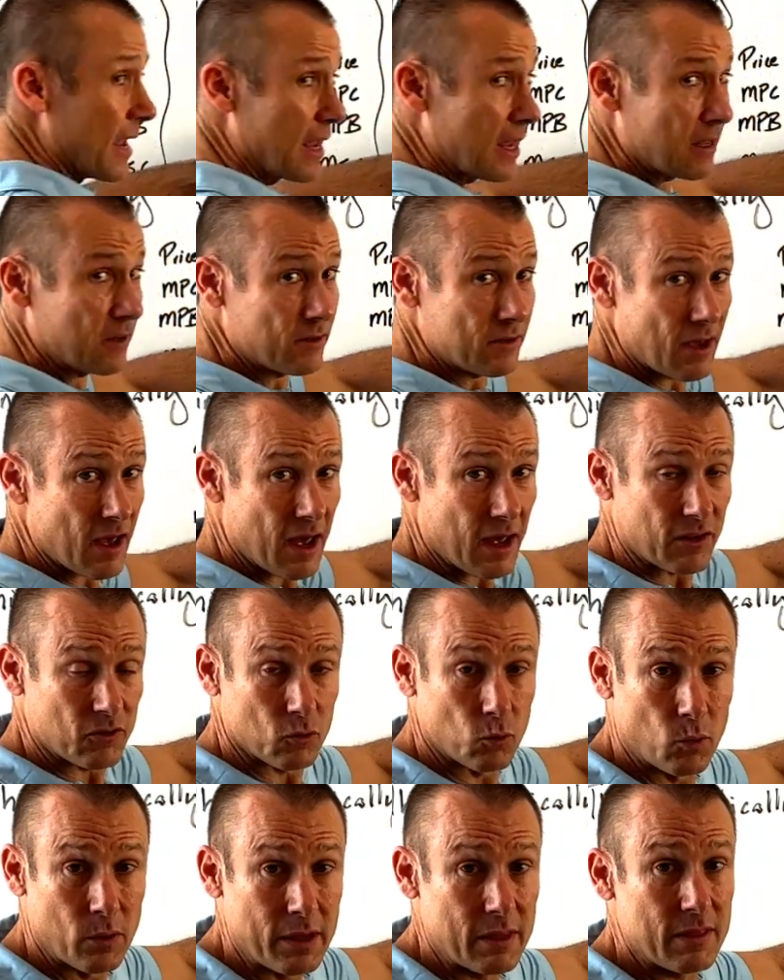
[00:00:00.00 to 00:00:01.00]
And
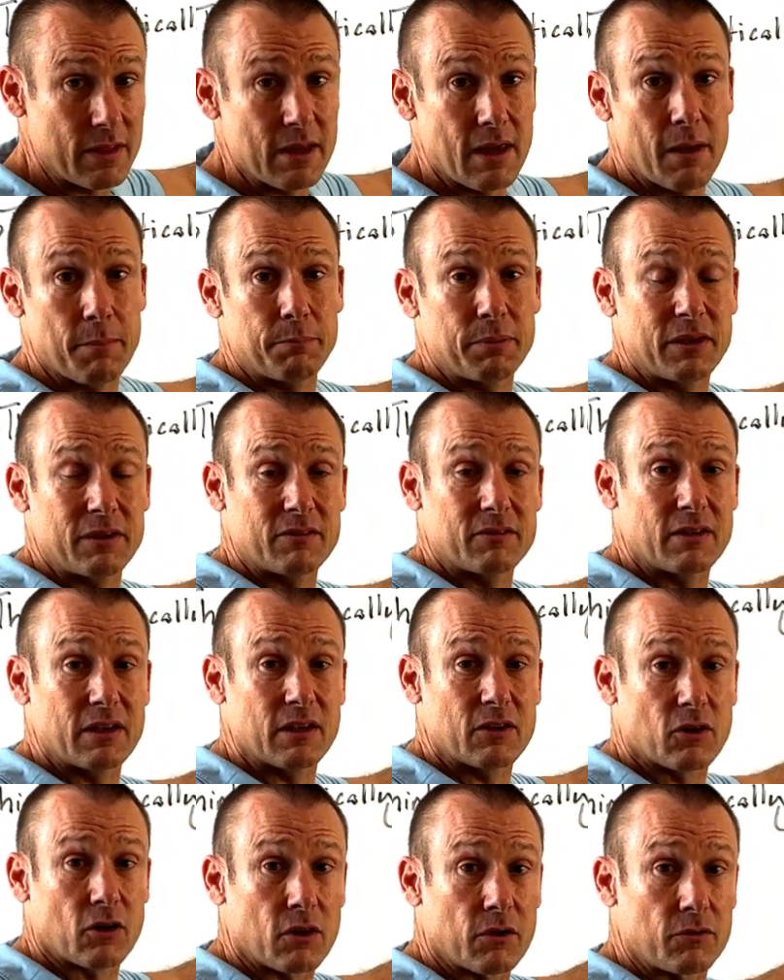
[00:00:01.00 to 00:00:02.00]
yes, when the
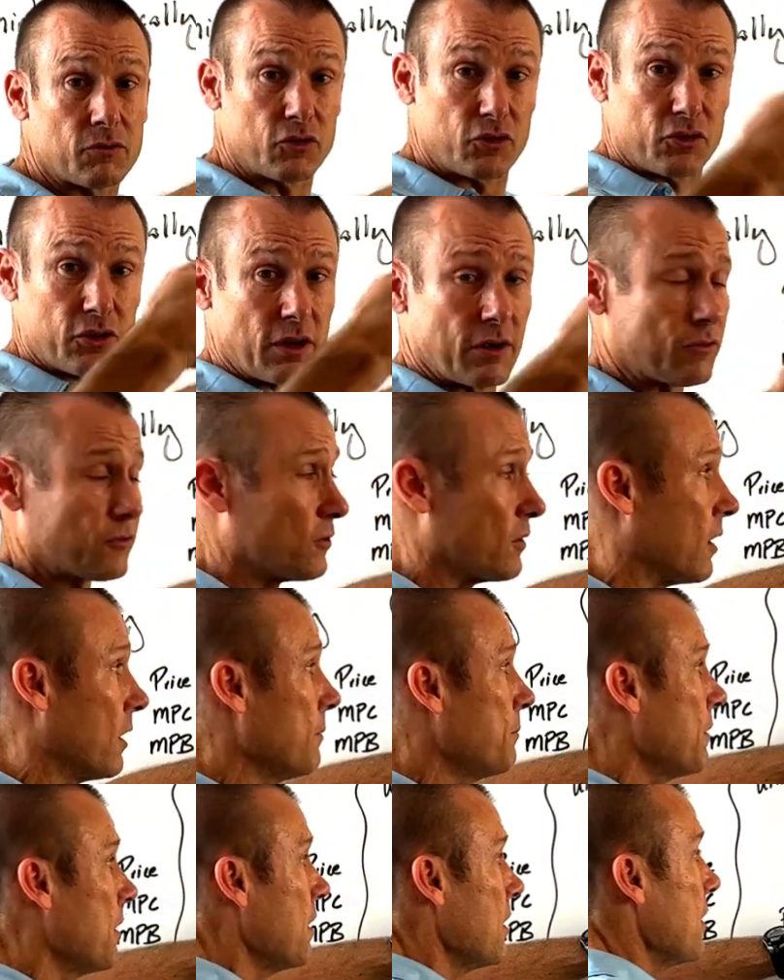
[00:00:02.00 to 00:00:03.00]
MPC curve shifts
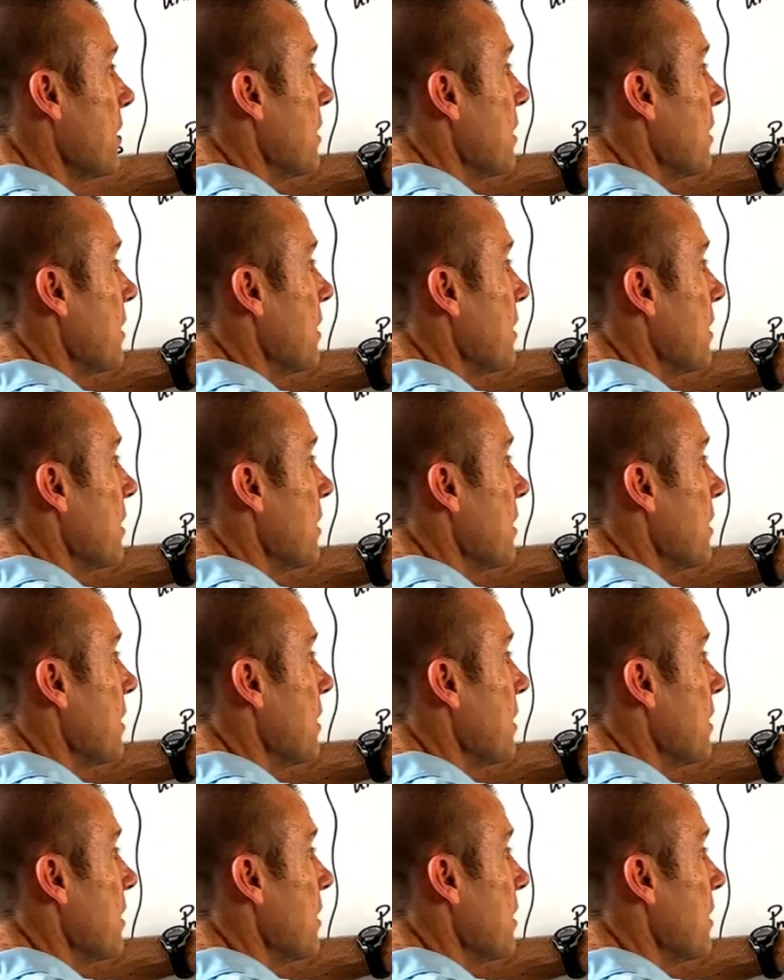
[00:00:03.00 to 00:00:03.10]
up,